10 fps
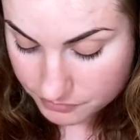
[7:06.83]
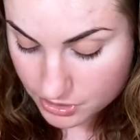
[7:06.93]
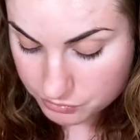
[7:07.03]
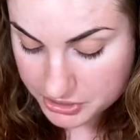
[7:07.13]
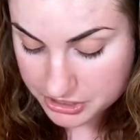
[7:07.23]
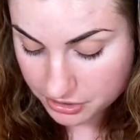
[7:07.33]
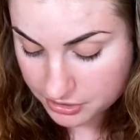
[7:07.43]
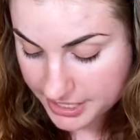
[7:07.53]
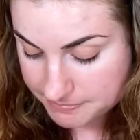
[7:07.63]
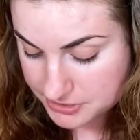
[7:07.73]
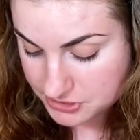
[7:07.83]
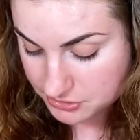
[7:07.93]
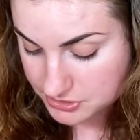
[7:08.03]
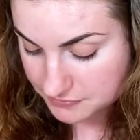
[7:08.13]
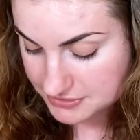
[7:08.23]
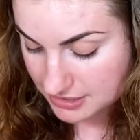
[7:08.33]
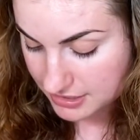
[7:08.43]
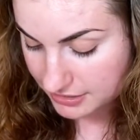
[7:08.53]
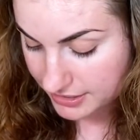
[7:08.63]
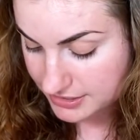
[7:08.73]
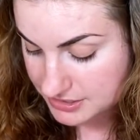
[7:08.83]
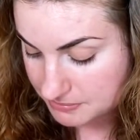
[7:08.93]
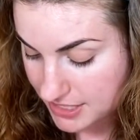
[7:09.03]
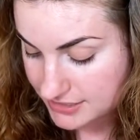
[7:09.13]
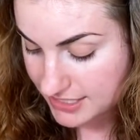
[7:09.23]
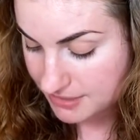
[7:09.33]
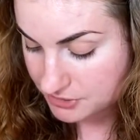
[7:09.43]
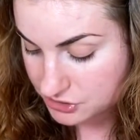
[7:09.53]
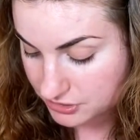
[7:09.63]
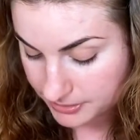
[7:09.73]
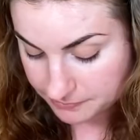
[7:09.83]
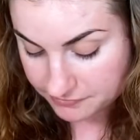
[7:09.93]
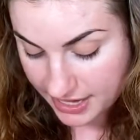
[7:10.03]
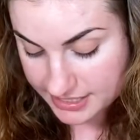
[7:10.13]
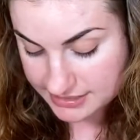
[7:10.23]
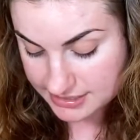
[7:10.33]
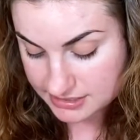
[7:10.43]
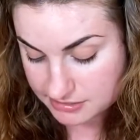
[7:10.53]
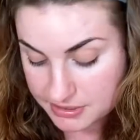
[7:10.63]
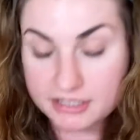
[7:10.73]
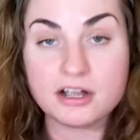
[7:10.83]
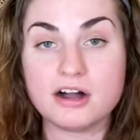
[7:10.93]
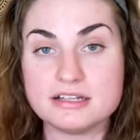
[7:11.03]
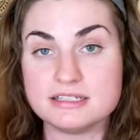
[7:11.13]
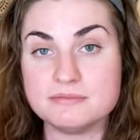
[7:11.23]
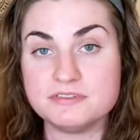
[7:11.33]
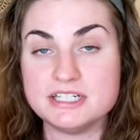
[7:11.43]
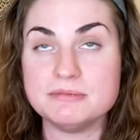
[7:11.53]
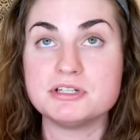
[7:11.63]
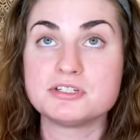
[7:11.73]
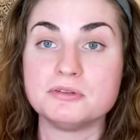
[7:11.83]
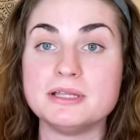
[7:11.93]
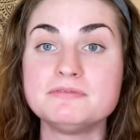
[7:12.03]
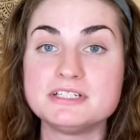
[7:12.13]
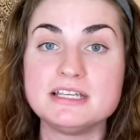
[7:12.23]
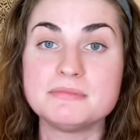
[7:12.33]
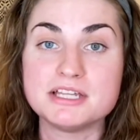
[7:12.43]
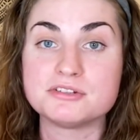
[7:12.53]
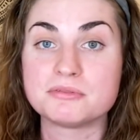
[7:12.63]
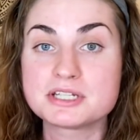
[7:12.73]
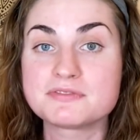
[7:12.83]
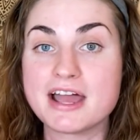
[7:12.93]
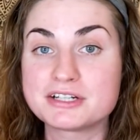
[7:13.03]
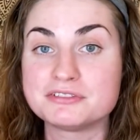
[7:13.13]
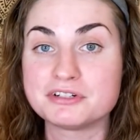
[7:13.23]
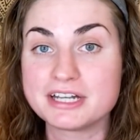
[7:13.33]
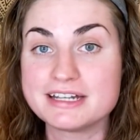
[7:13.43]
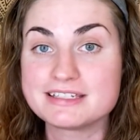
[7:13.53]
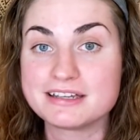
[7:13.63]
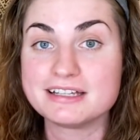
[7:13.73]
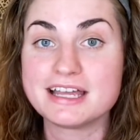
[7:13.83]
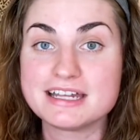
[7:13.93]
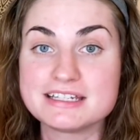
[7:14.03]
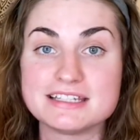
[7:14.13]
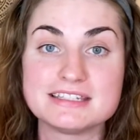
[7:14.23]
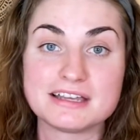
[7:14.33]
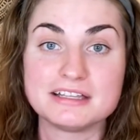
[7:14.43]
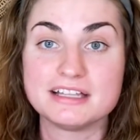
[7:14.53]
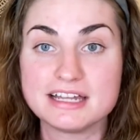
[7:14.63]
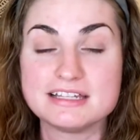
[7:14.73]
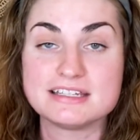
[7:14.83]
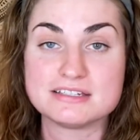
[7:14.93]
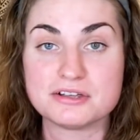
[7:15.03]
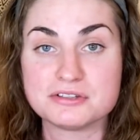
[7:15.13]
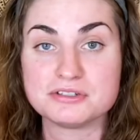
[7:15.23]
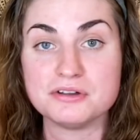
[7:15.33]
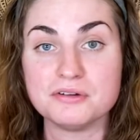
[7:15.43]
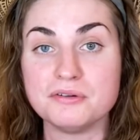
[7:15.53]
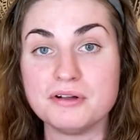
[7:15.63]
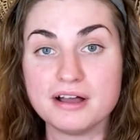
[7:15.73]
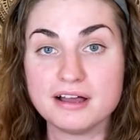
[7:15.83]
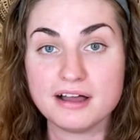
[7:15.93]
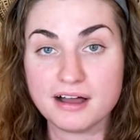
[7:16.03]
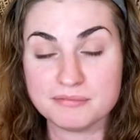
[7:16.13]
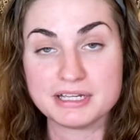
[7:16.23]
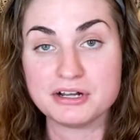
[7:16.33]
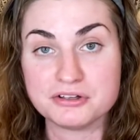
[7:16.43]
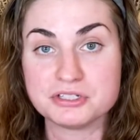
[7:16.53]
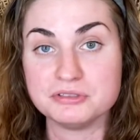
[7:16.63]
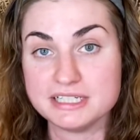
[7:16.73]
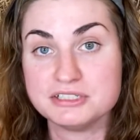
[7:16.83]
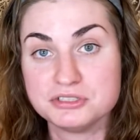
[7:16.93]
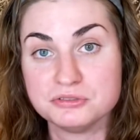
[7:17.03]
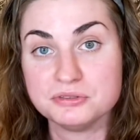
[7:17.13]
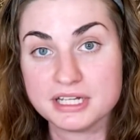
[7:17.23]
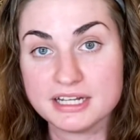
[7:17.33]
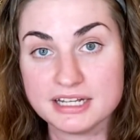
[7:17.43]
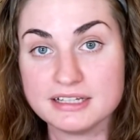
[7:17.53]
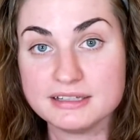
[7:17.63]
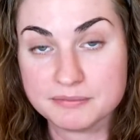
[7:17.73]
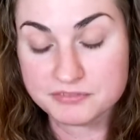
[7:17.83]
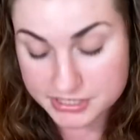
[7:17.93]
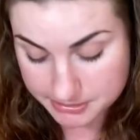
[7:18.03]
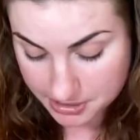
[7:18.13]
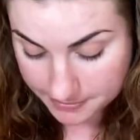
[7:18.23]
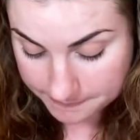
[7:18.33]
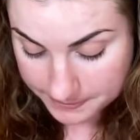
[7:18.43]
Recurrent episodes of cellulitis may damage the lymphatic system and cause lymphedema. So lymphedema is a risk factor for getting cellulitis, and cellulitis is also can also lead to getting lymphedema.